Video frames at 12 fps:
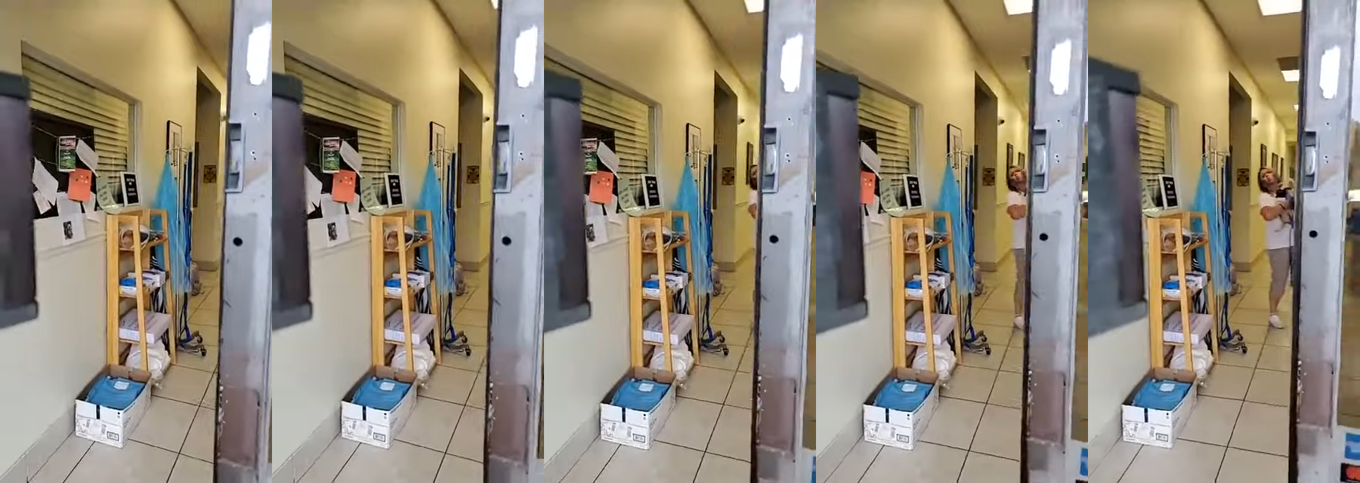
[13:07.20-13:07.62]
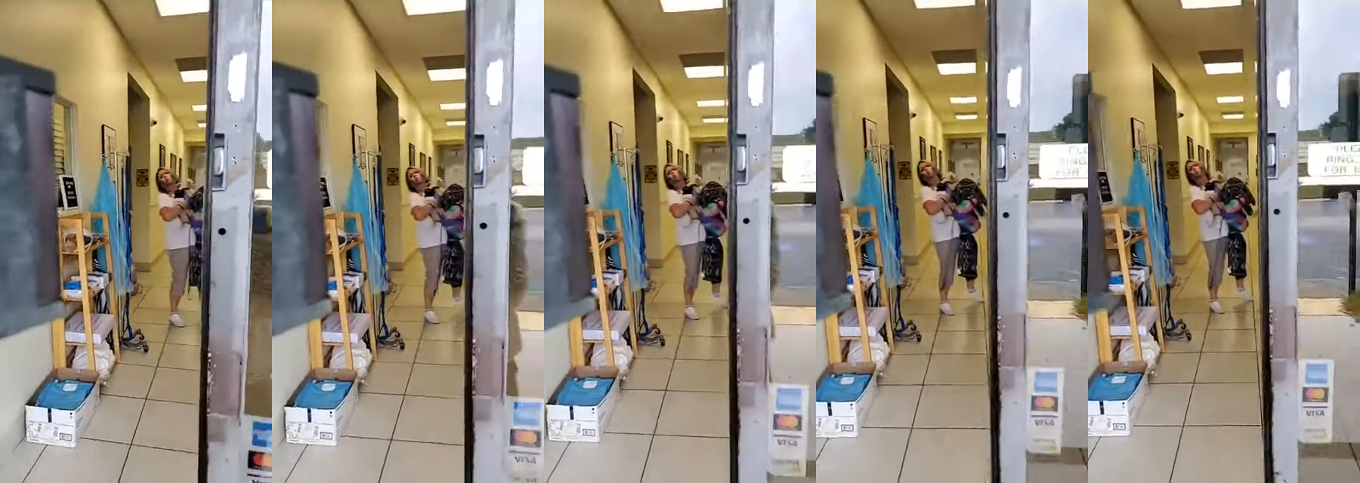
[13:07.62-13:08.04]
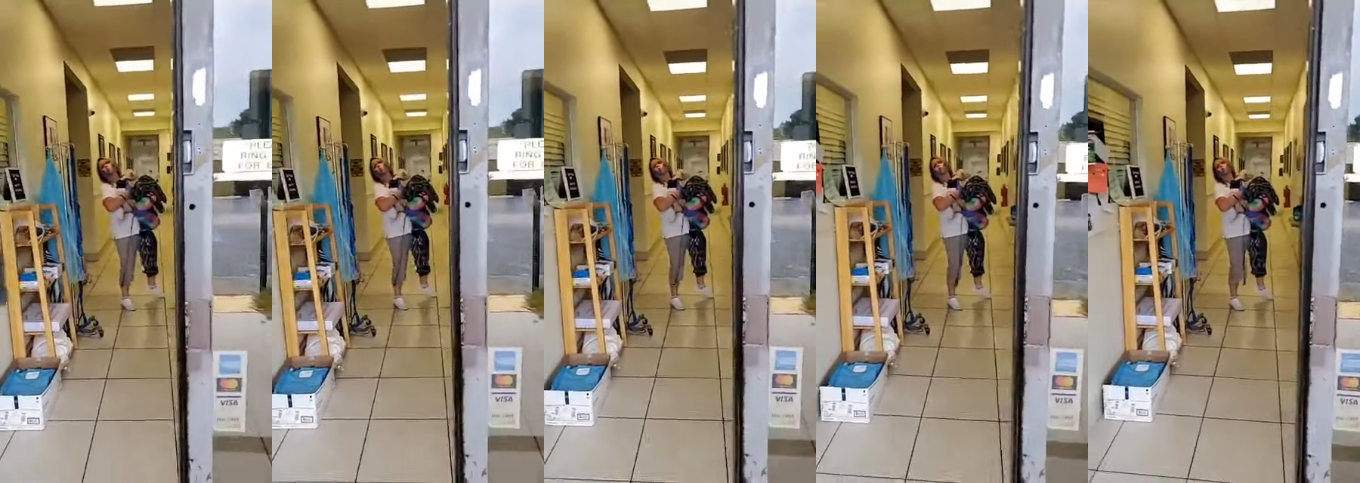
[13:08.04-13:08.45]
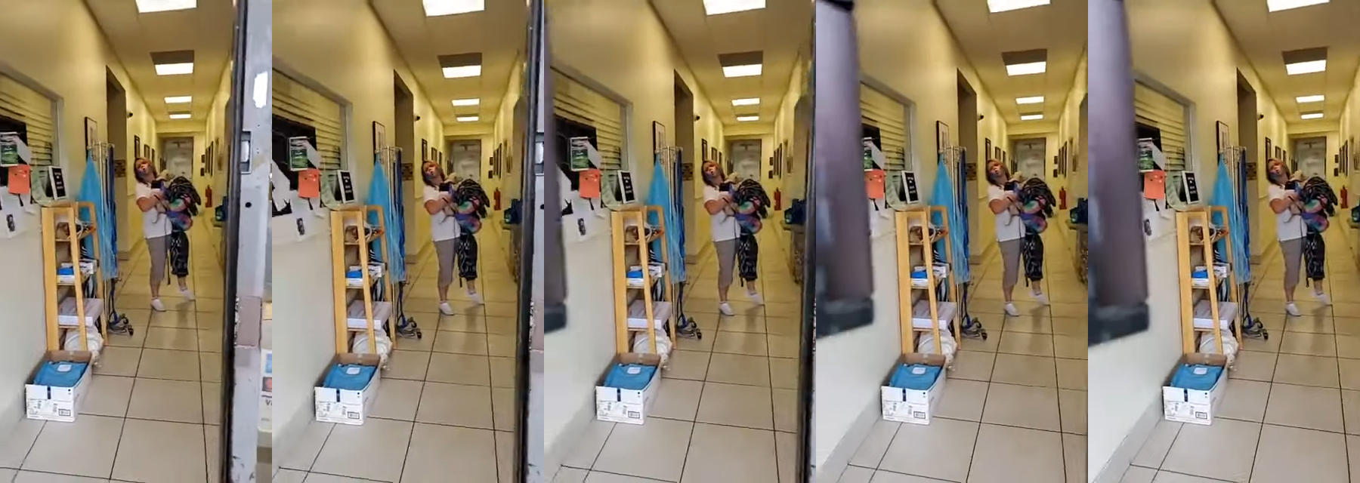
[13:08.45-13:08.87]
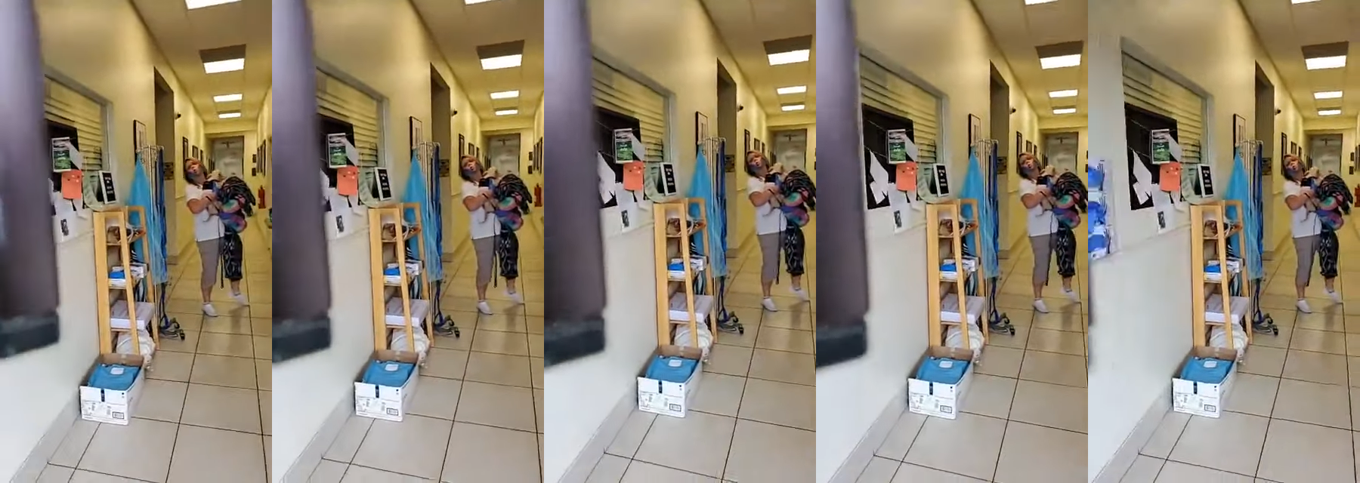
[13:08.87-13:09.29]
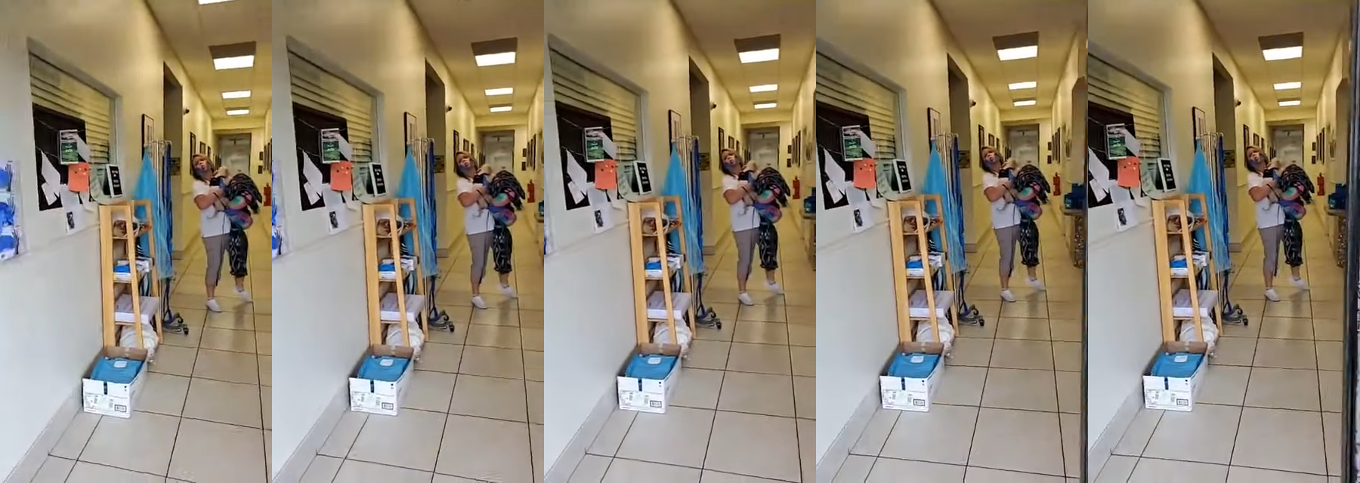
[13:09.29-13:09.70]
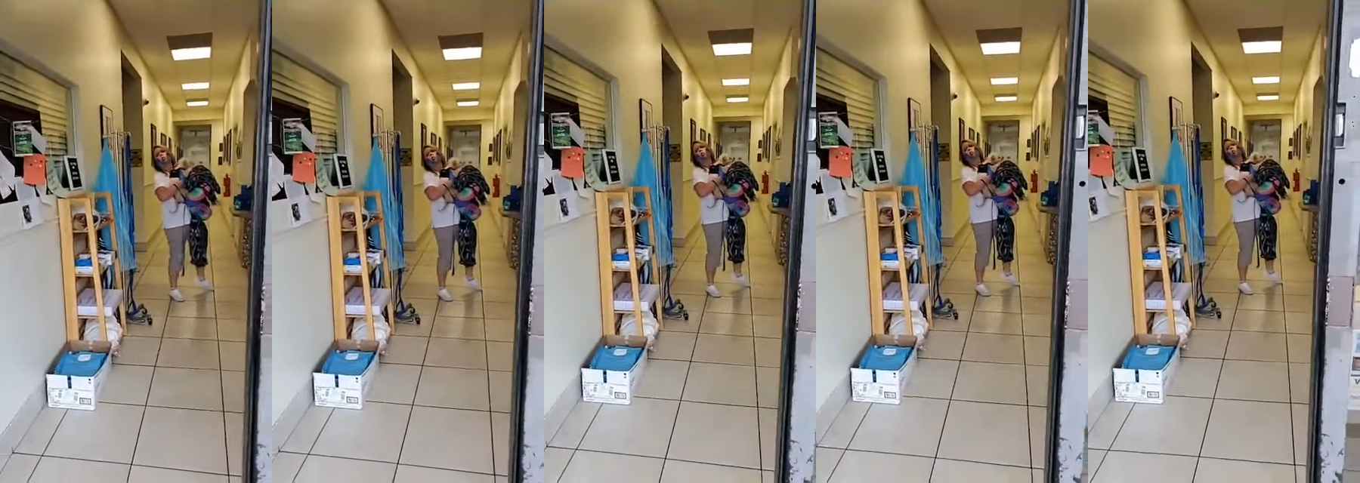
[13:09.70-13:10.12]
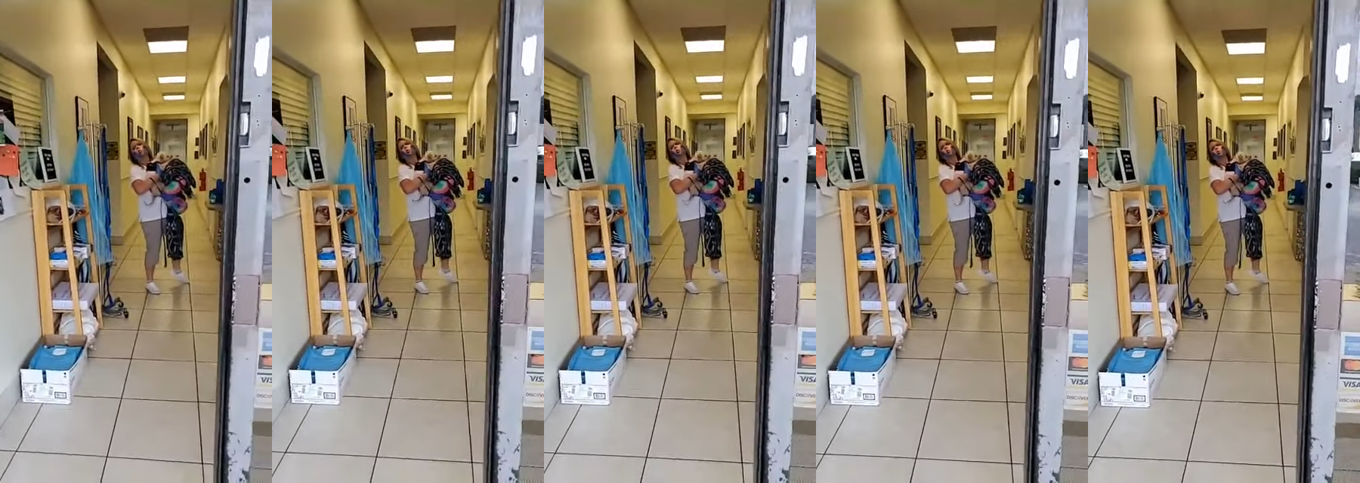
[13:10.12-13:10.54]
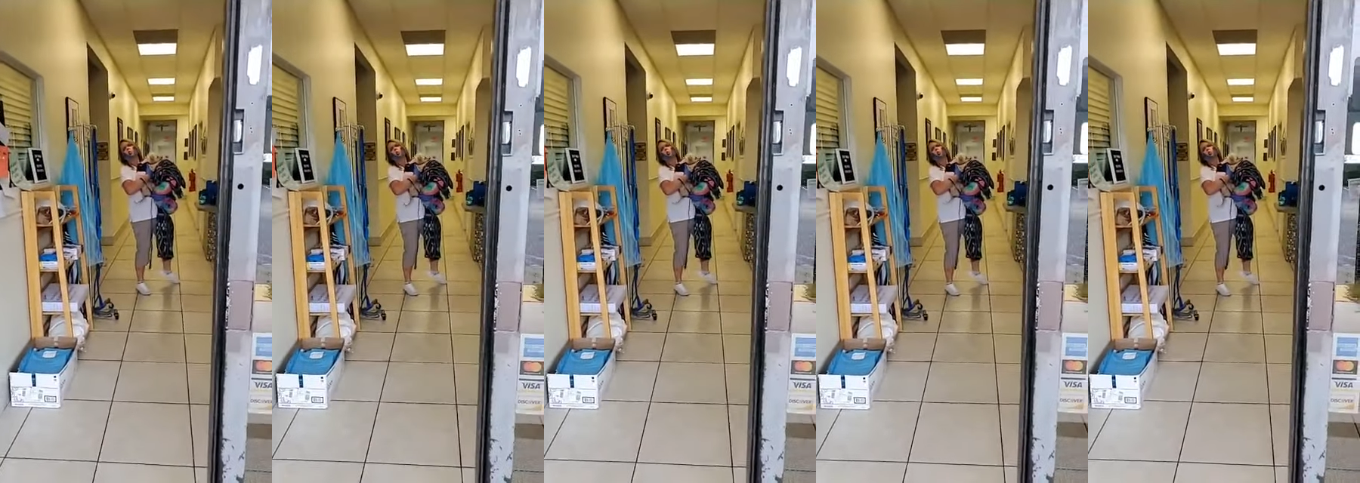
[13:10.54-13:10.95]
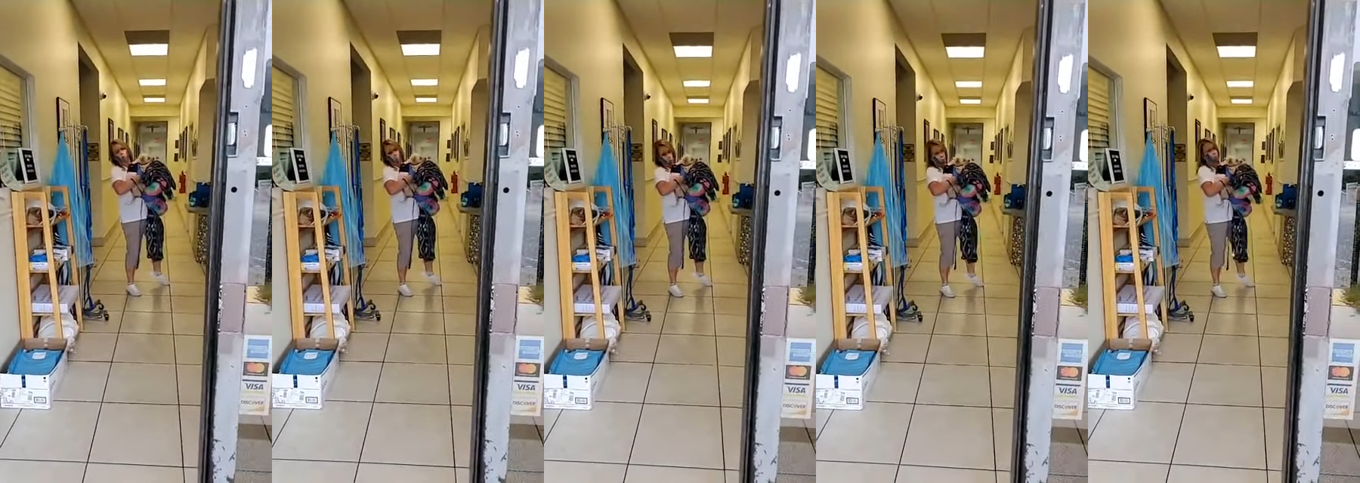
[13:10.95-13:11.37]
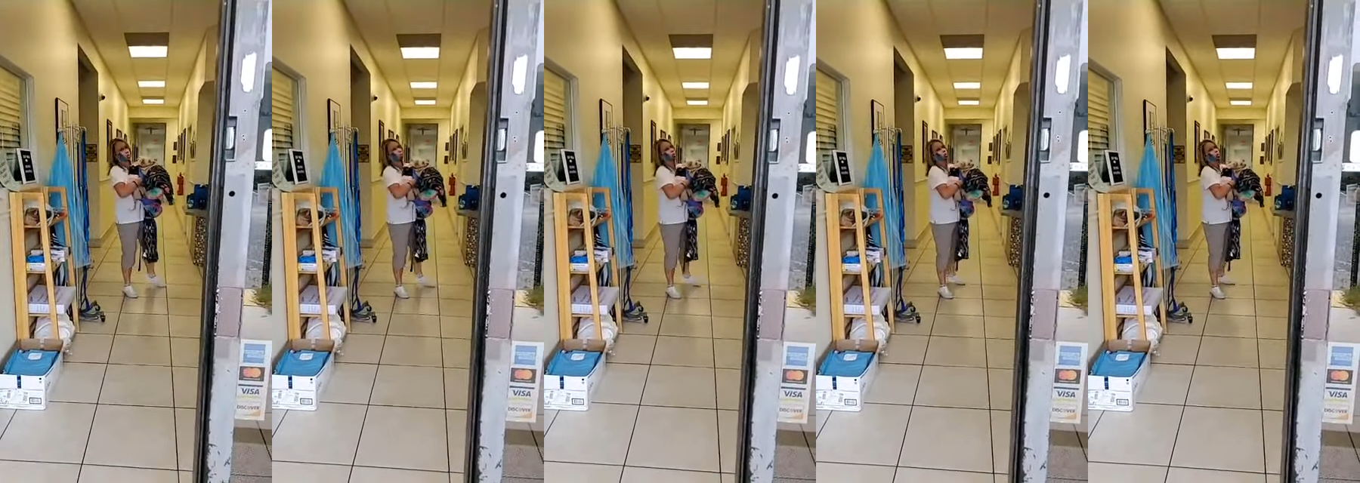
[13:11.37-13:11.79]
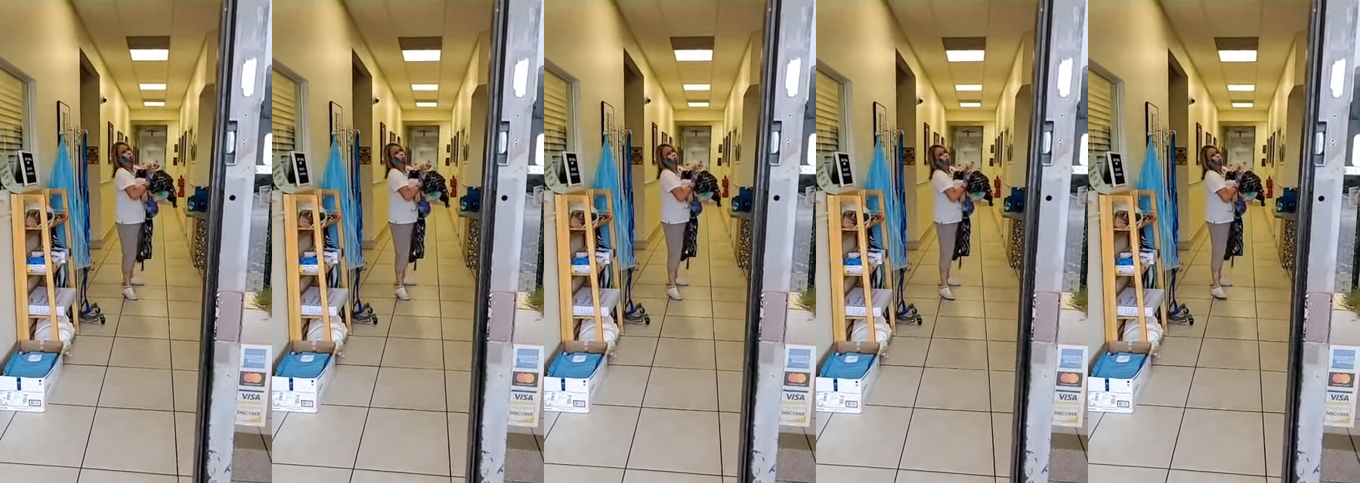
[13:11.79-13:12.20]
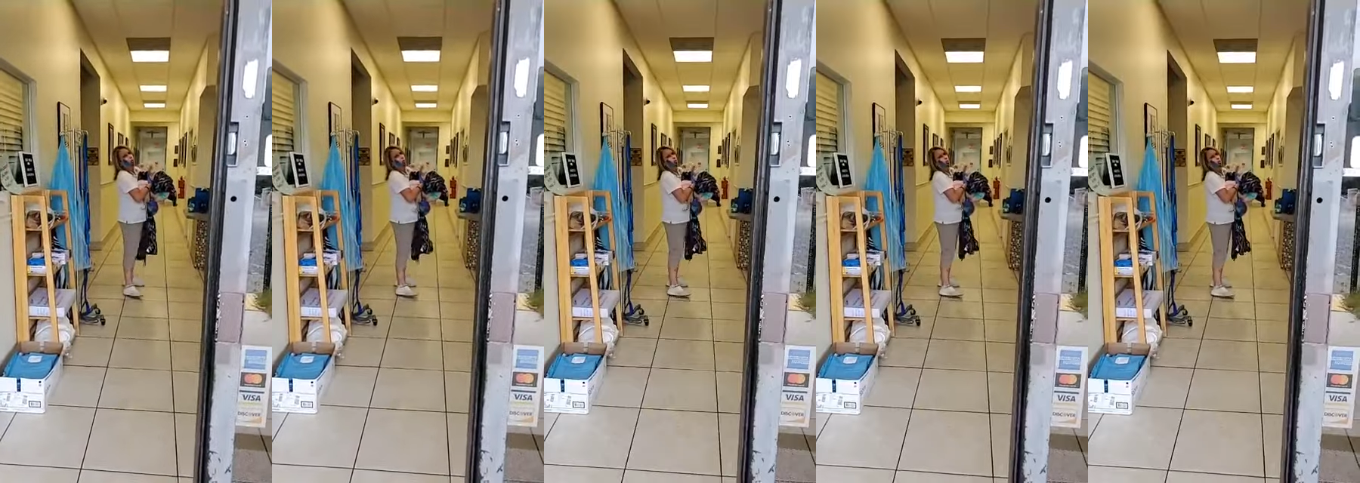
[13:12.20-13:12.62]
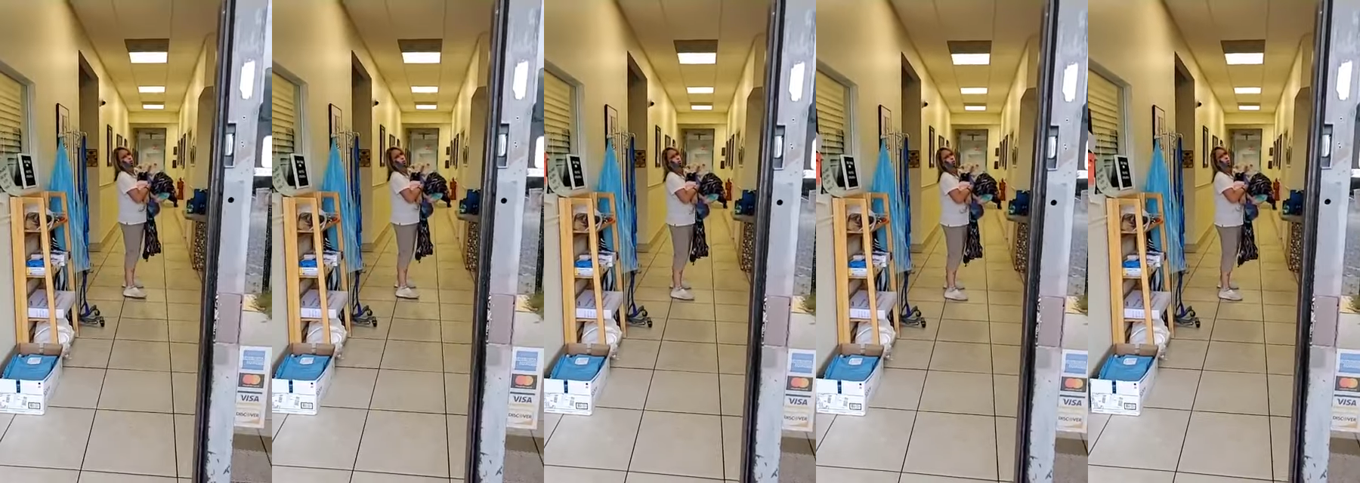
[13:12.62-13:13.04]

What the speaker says: [unreadable: no face in view]